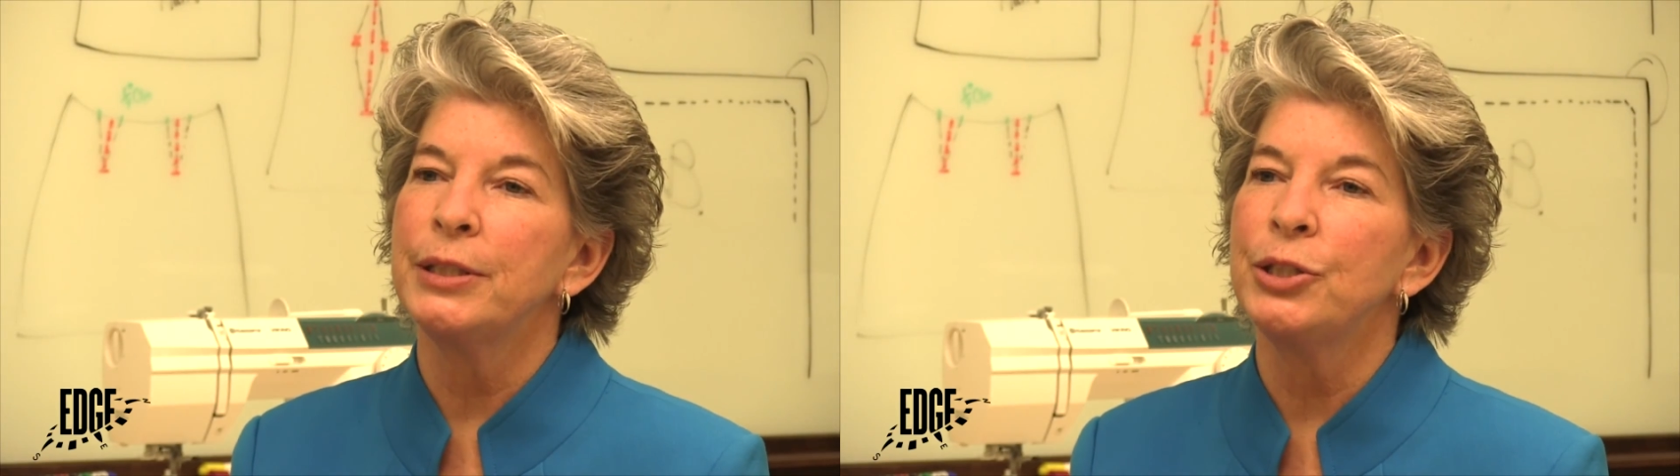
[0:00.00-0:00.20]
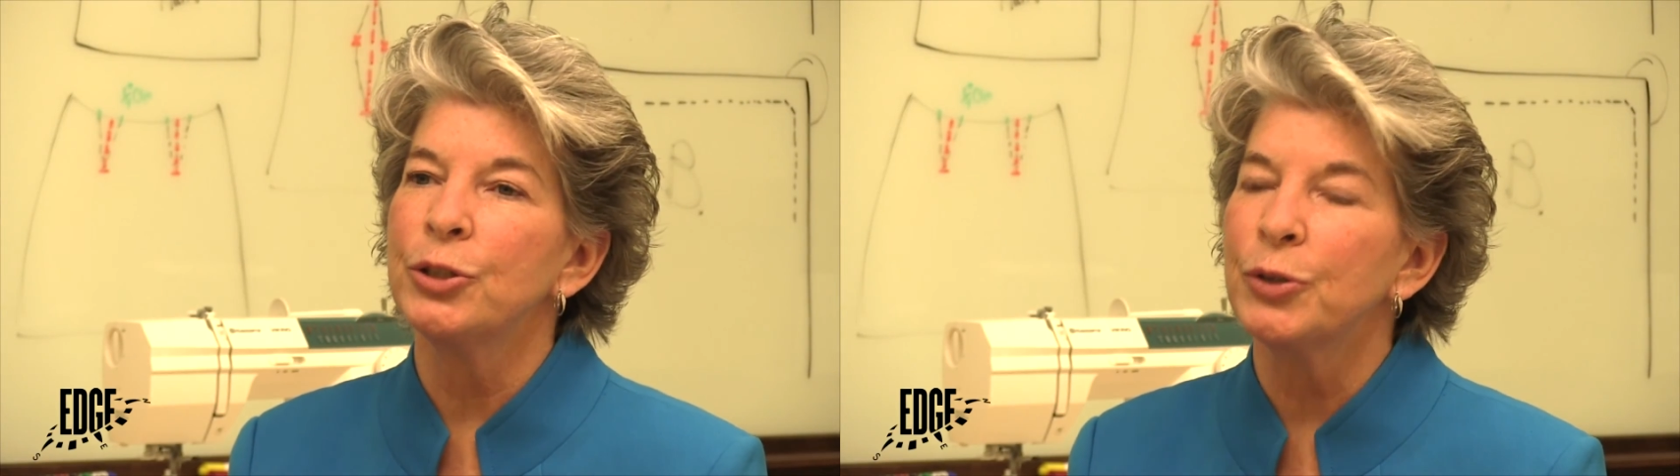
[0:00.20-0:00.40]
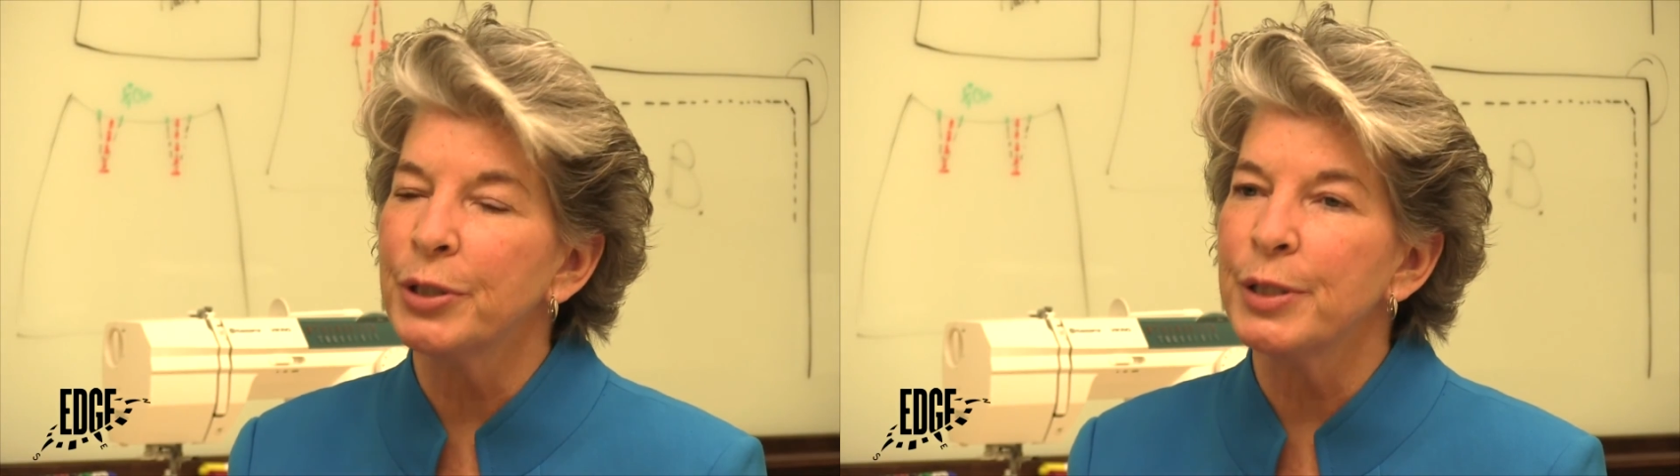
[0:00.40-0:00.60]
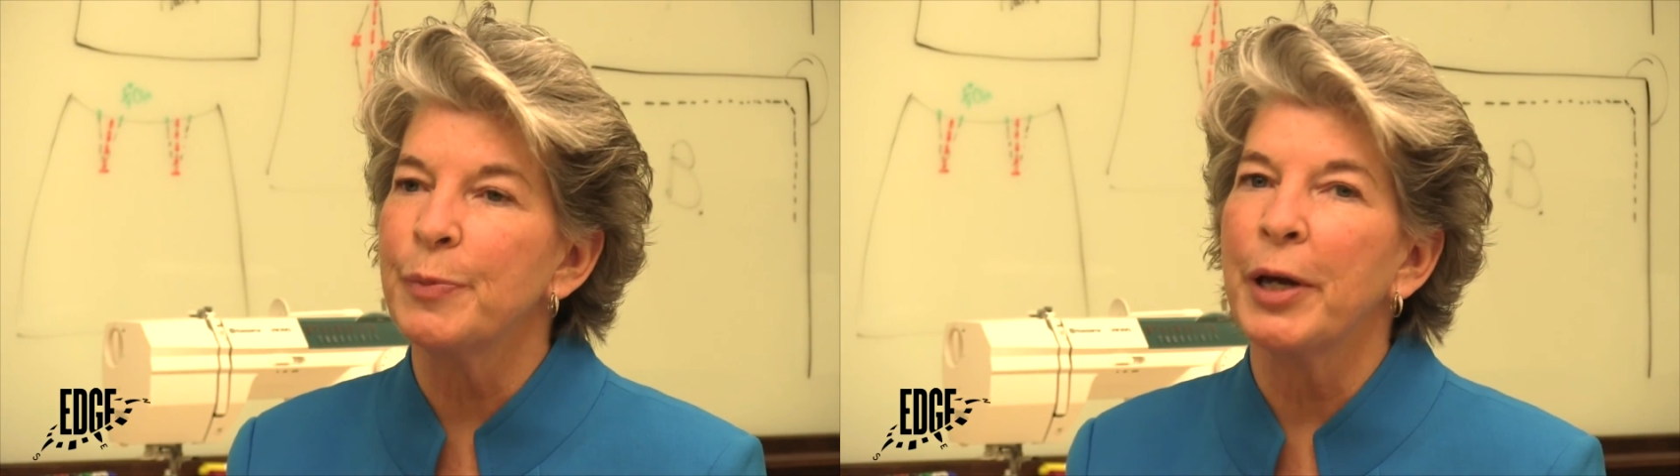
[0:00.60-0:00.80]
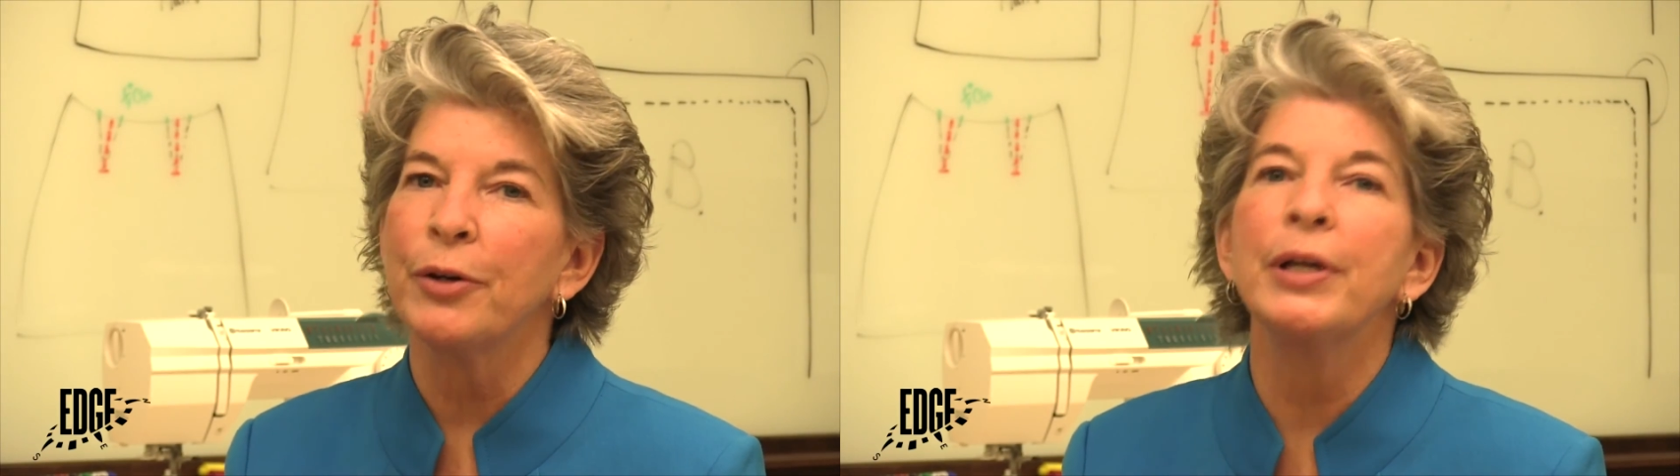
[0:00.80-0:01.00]
teach your
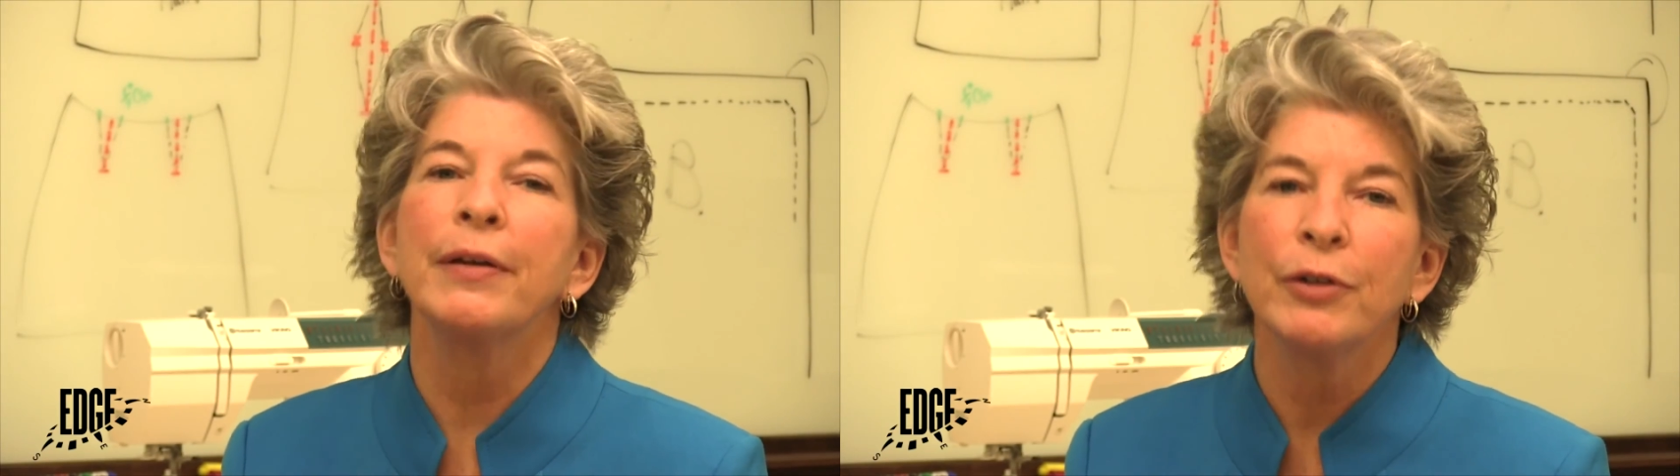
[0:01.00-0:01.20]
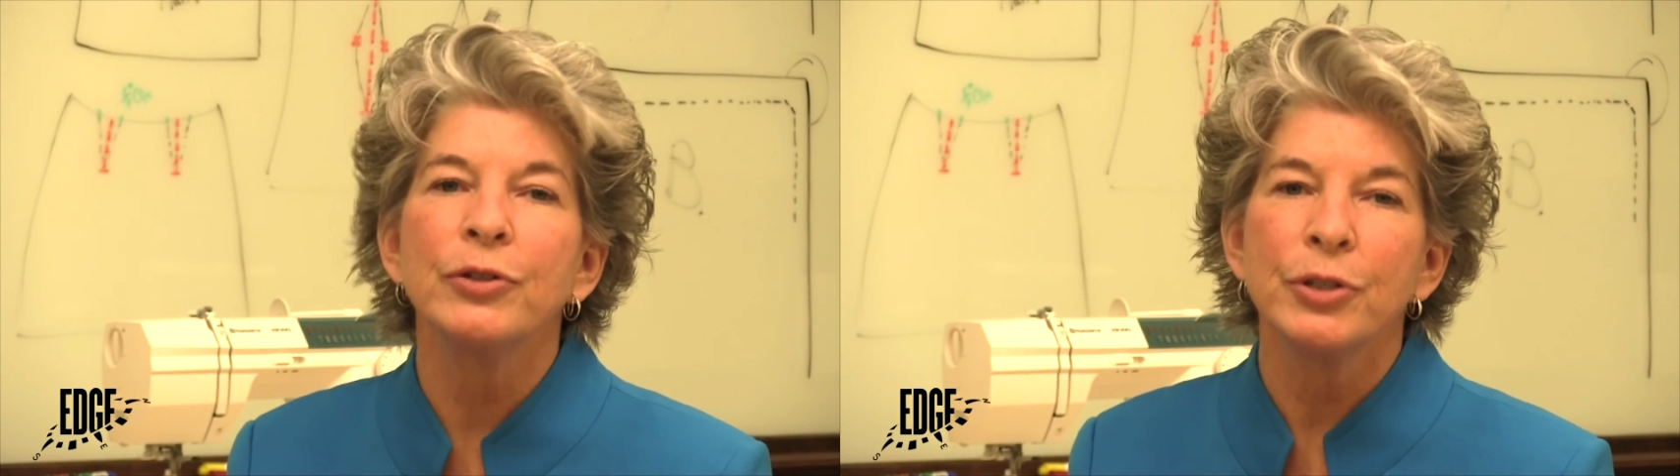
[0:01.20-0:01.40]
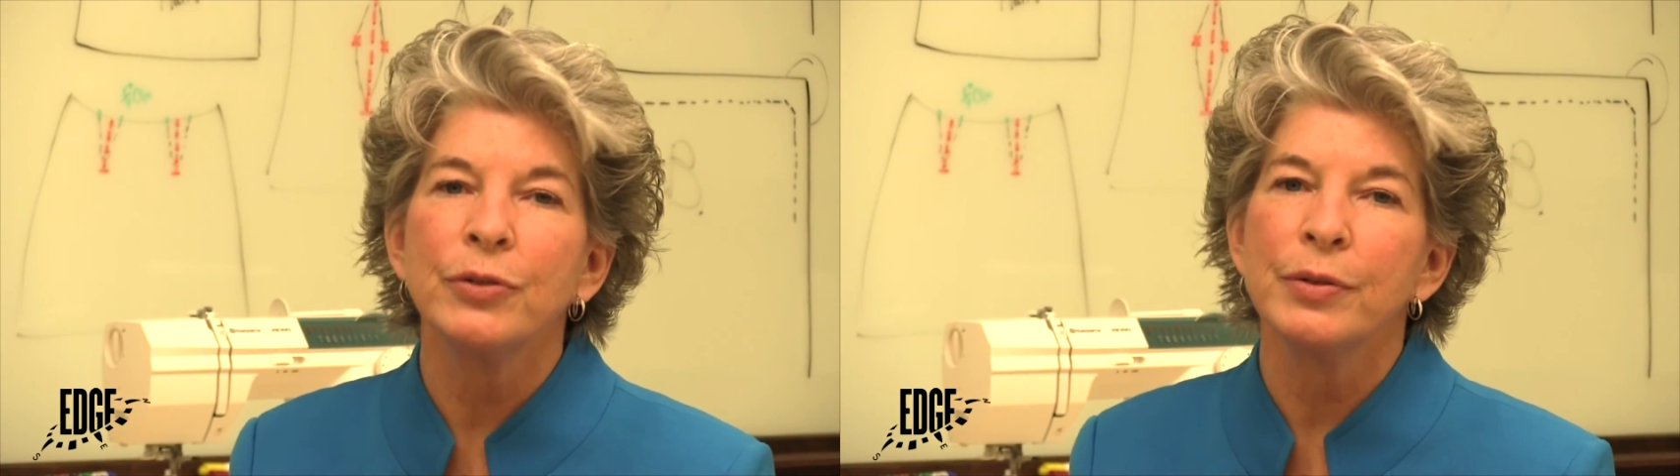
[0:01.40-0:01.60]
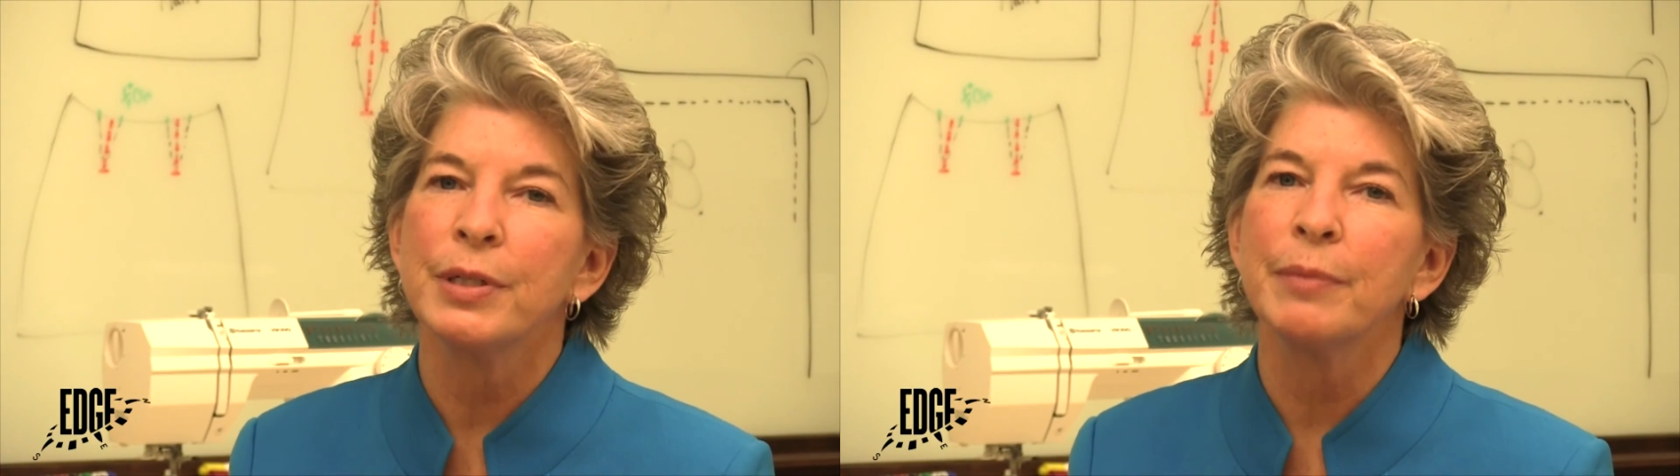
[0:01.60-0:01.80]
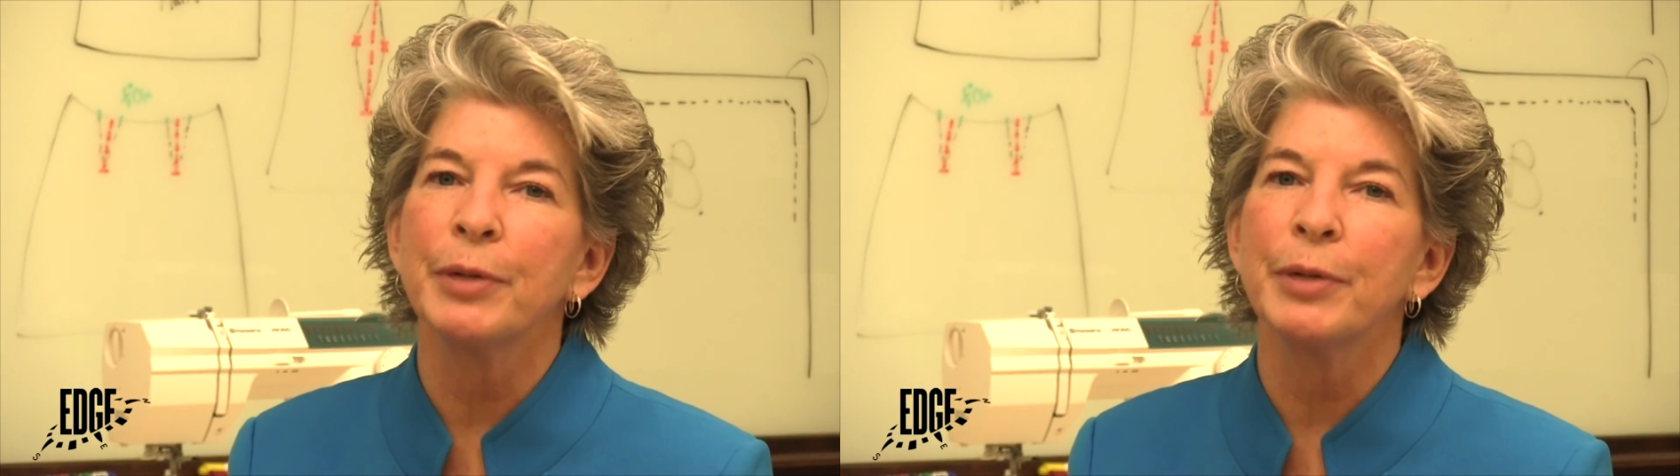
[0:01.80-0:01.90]
courses better and to give your students a